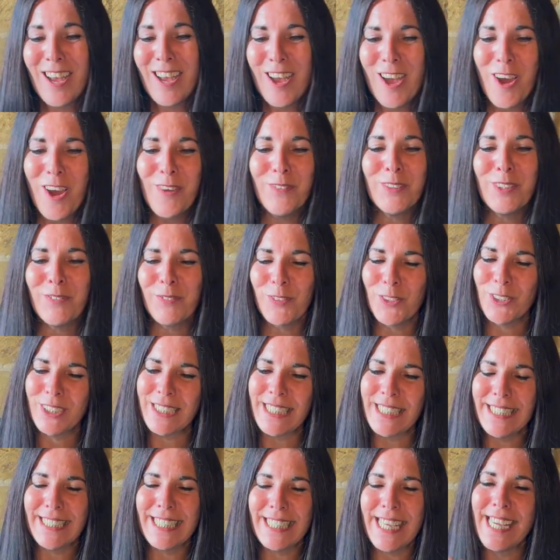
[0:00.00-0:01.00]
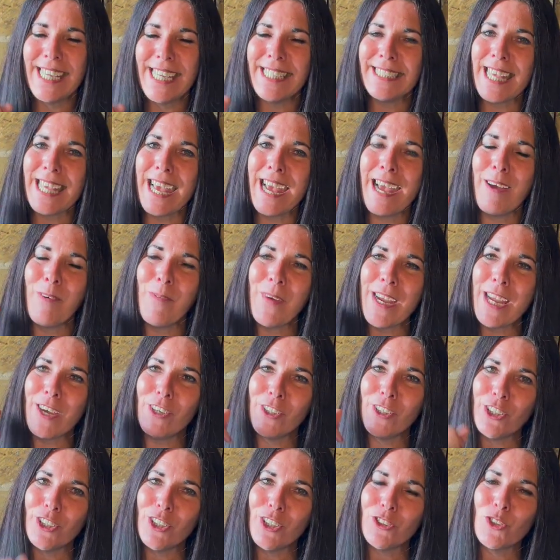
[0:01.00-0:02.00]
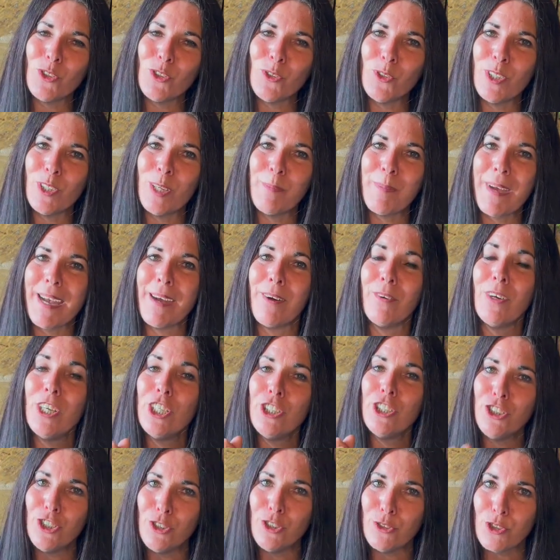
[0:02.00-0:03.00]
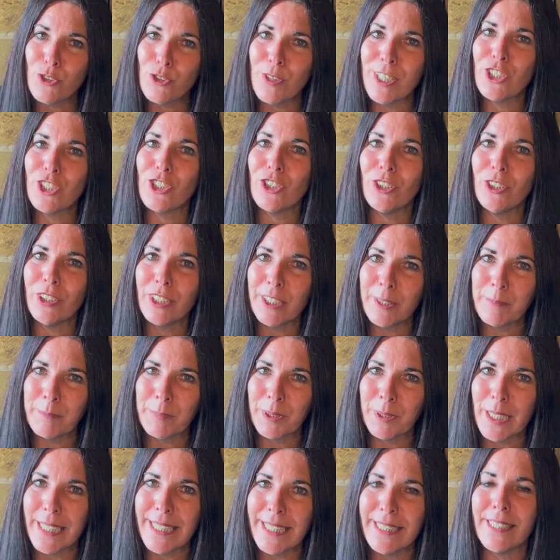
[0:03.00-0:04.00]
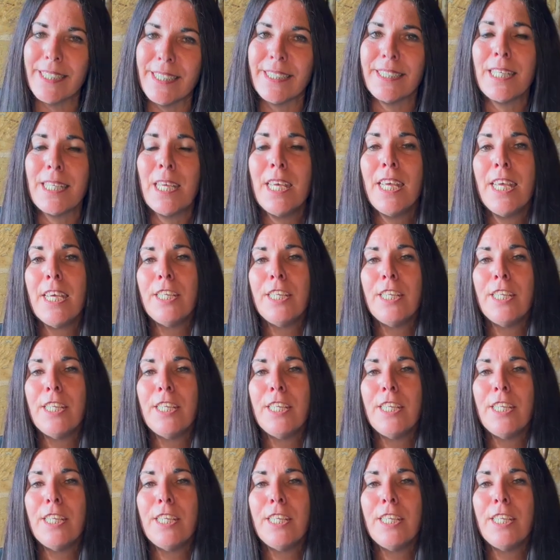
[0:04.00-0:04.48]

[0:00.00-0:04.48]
Over the 14 days, we are going to talk about nutritional completeness.